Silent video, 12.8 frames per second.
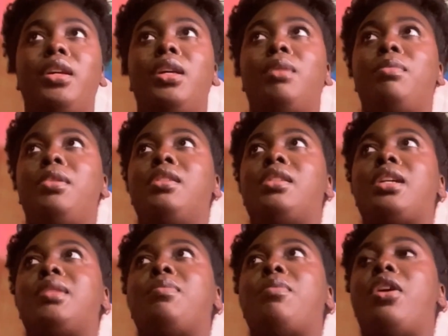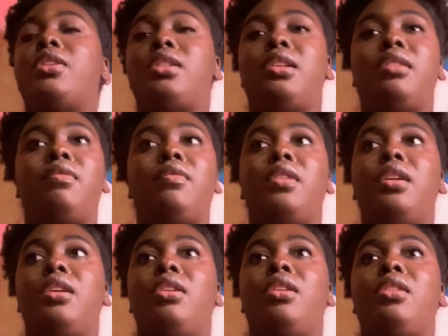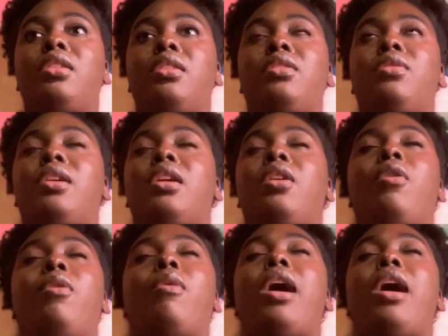Being sex positive, you can go,